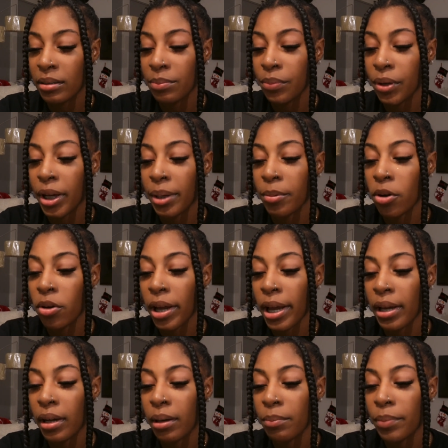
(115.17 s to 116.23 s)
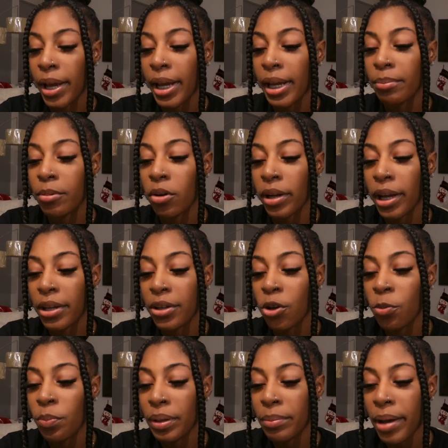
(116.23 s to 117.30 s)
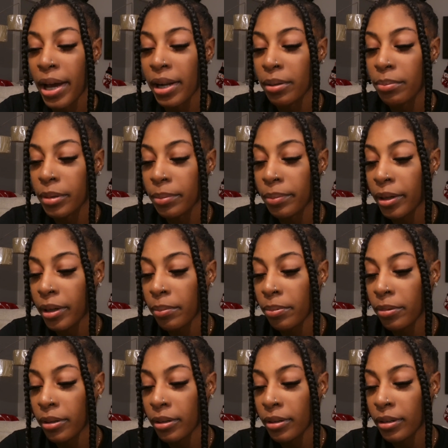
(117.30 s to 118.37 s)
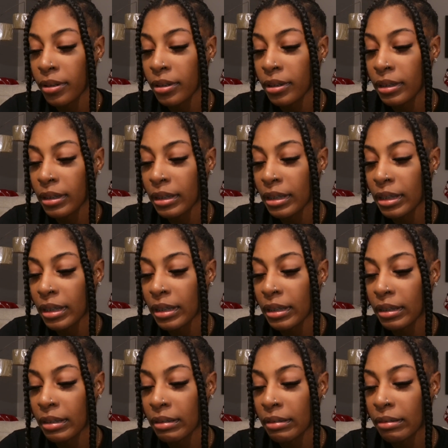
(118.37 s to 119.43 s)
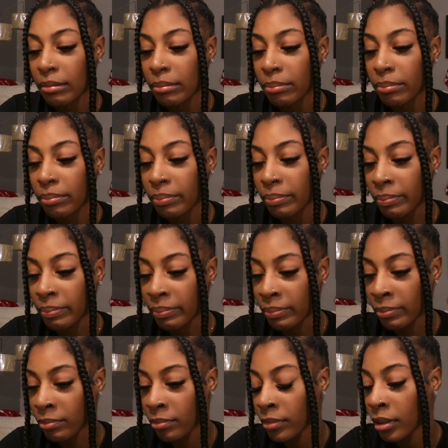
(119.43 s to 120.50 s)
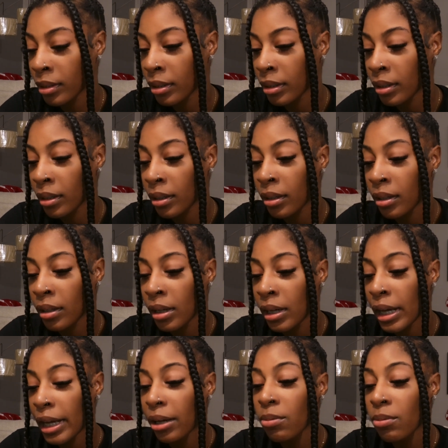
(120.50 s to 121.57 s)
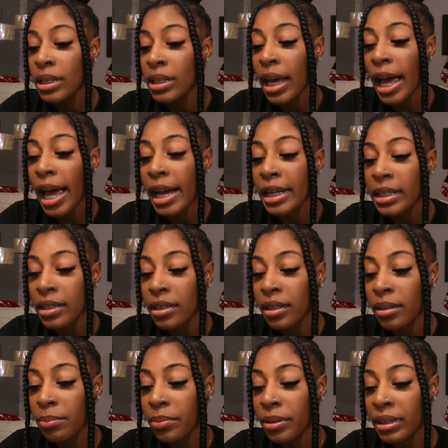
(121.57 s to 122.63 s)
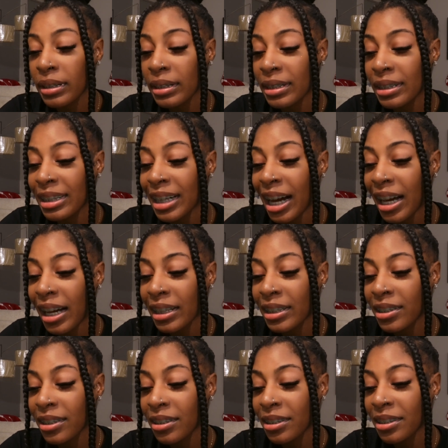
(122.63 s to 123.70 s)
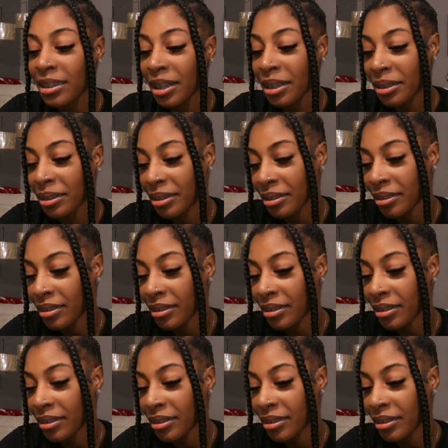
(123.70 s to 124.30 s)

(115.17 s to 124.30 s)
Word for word: Babe, okay, babe, okay, don't be mad at me, babe, but I gotta tell you something. What? It an accident, but I accidentally, like,